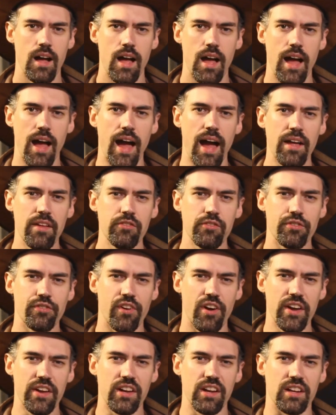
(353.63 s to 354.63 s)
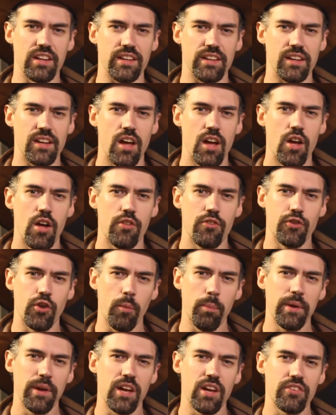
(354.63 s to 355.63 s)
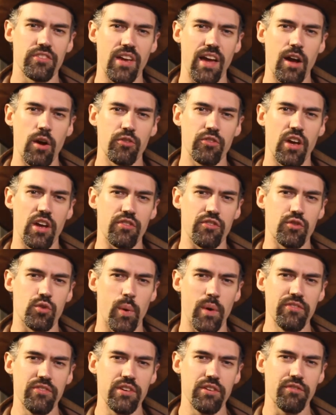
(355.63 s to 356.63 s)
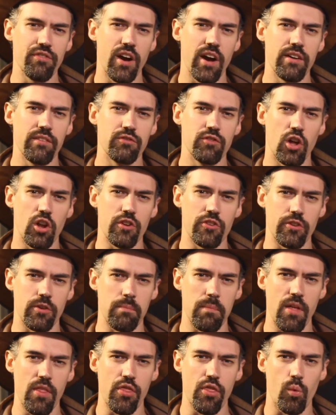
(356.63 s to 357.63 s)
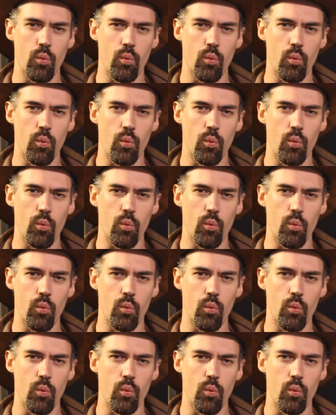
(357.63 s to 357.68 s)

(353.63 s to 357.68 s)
And finally, topping us out at $25 a month,